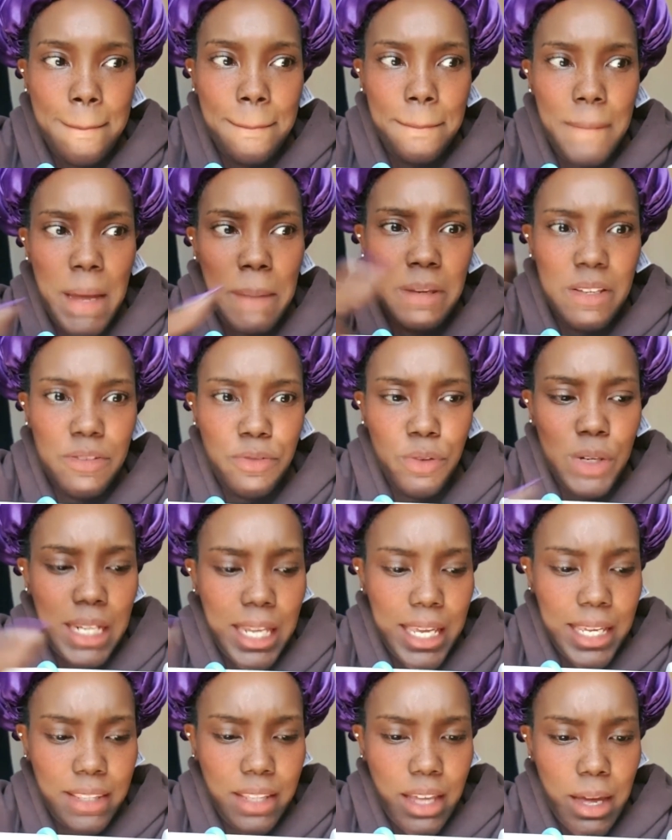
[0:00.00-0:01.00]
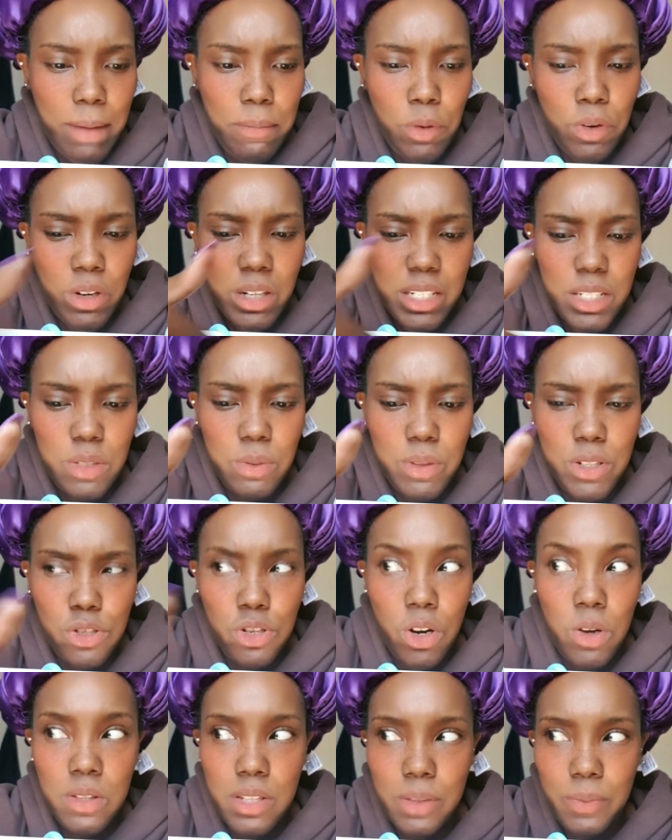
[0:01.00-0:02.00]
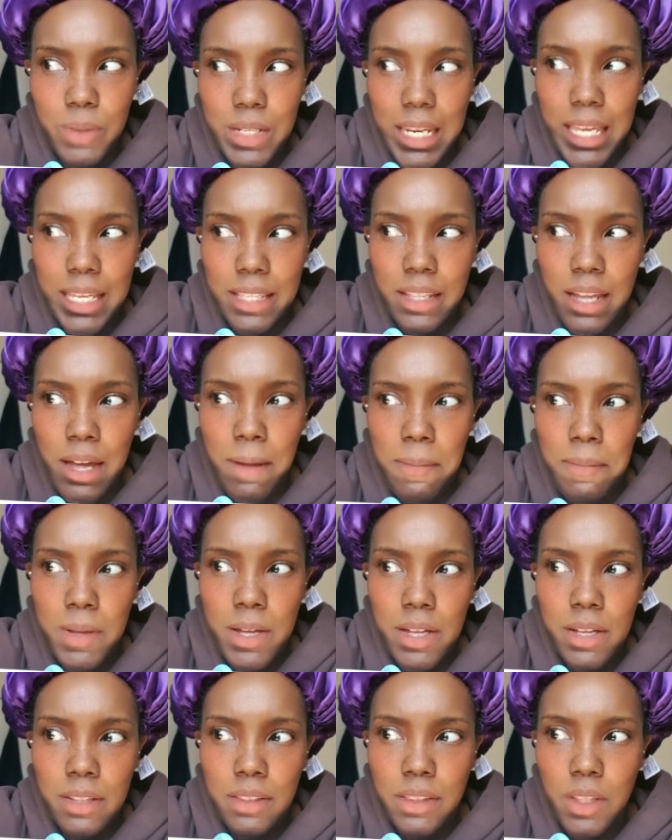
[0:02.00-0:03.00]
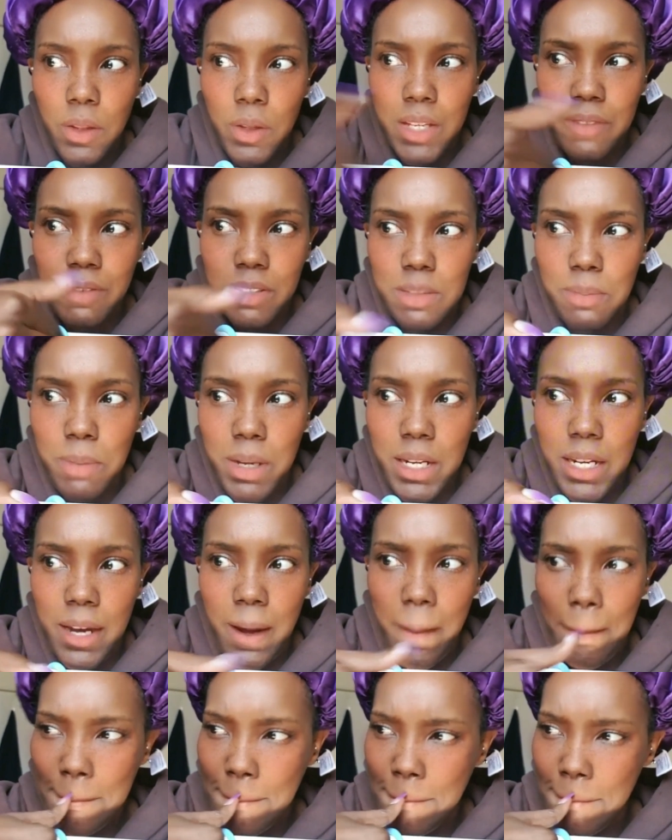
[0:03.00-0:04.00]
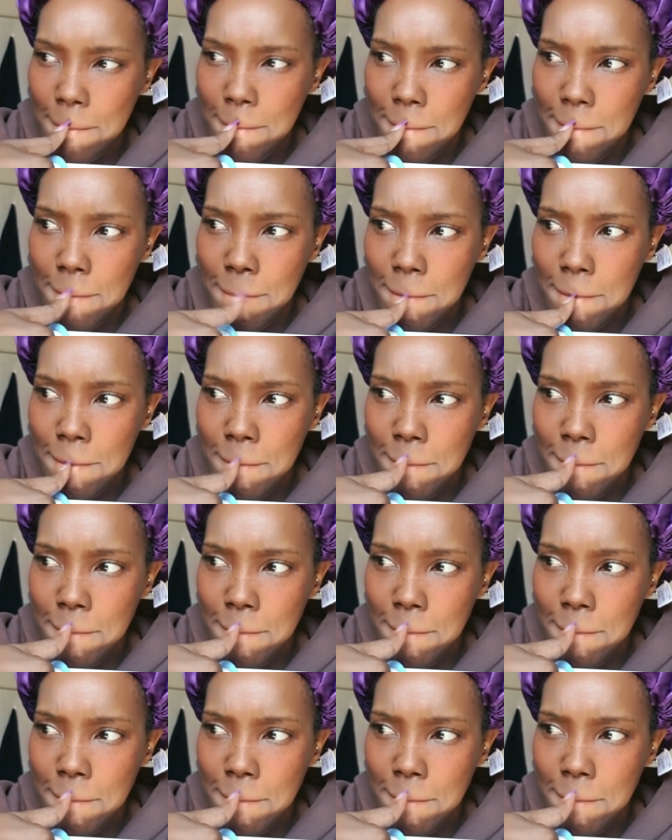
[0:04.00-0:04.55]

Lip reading: Maybe if we like them, or at least we show that we like them, they'll give us money. The